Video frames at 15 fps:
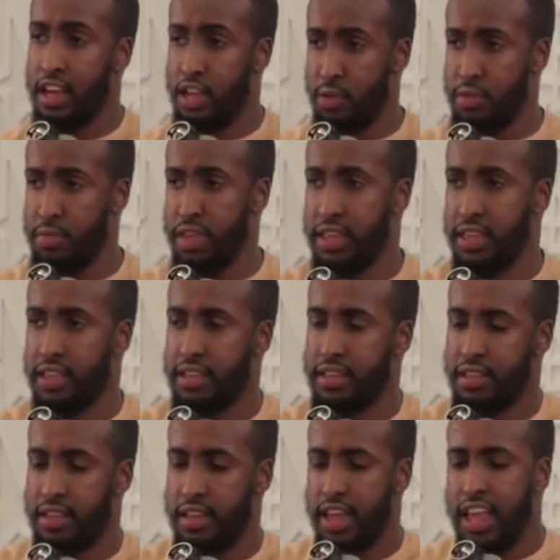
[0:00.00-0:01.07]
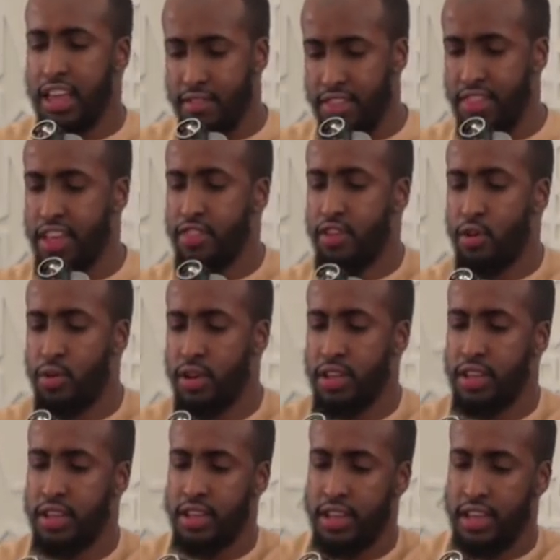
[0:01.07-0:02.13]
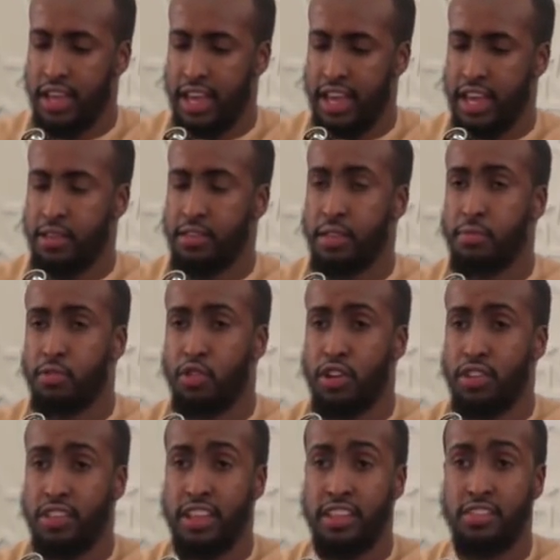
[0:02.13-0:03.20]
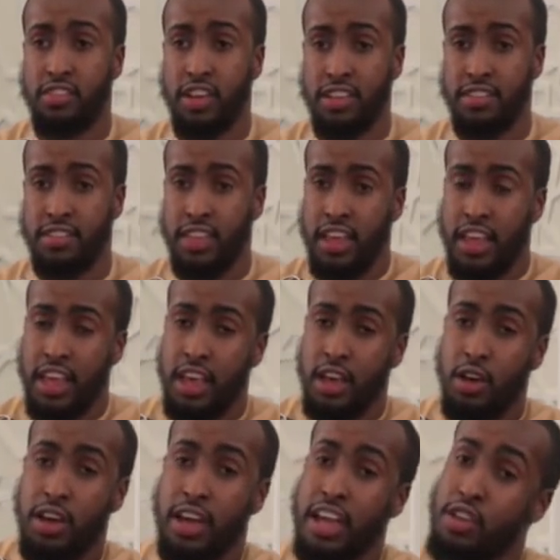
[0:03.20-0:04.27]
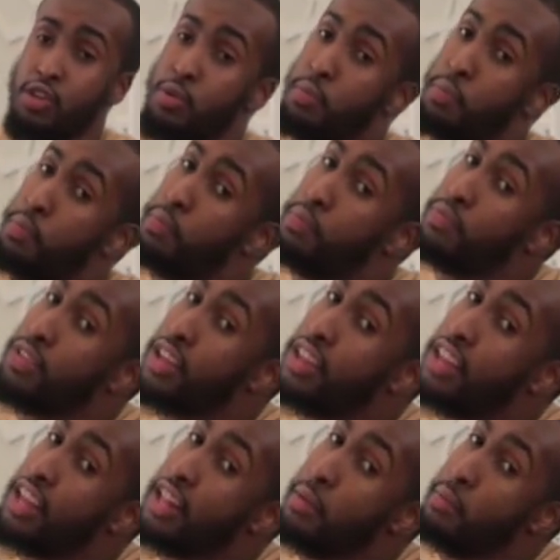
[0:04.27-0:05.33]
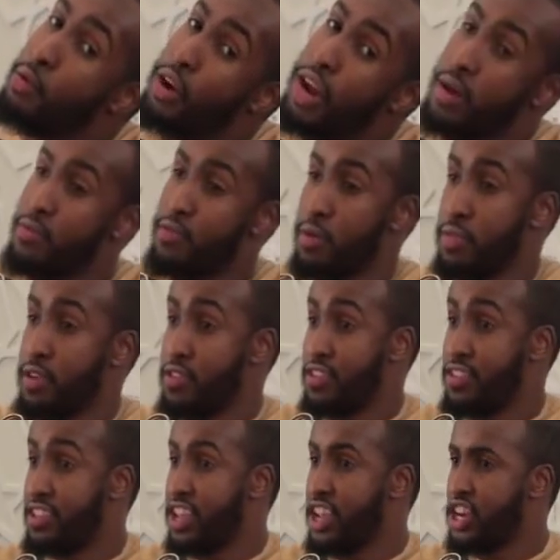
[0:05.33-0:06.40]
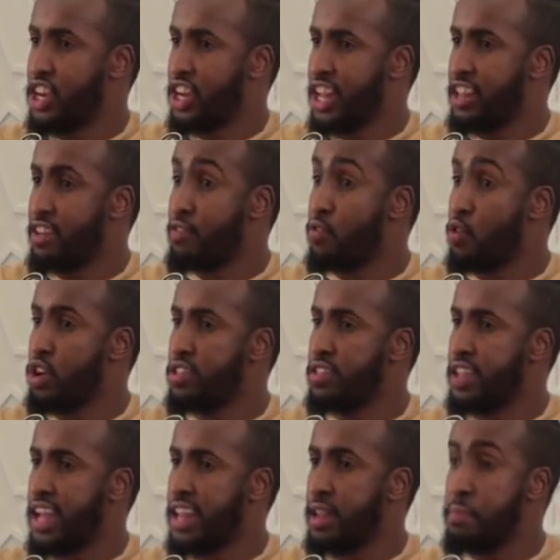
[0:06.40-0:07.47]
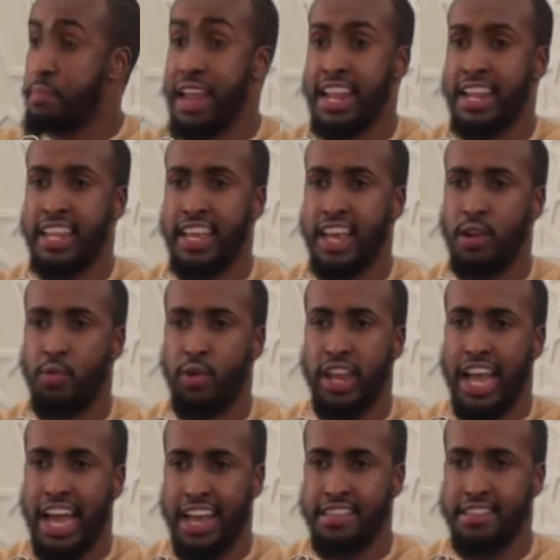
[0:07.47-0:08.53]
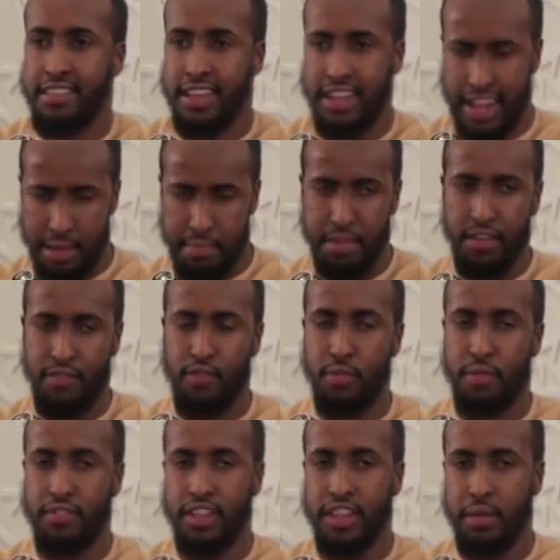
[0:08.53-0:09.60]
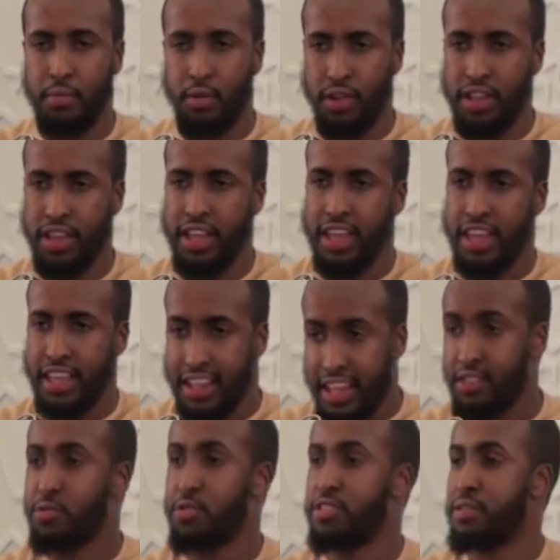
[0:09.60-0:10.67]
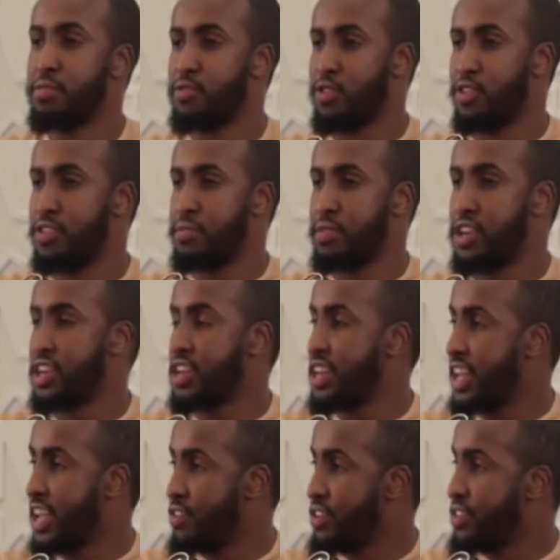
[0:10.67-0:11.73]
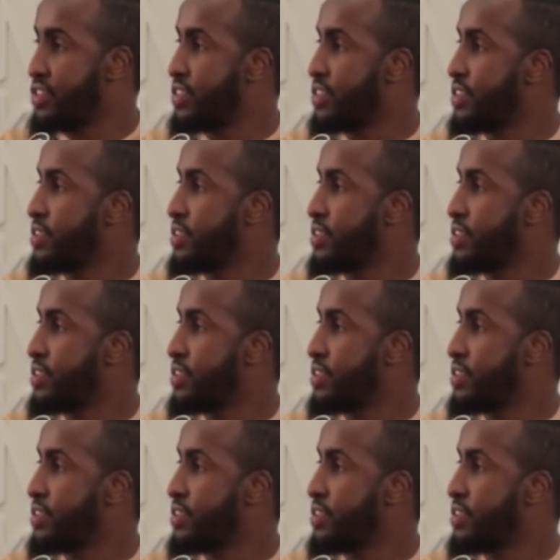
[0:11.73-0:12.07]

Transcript: Are you with me? Even that though, some scholars they discuss, can tadabbur come from the recitation and the voice and the melody and what it has? Can that be a form of tadabbur? That's what some scholars mention. There is.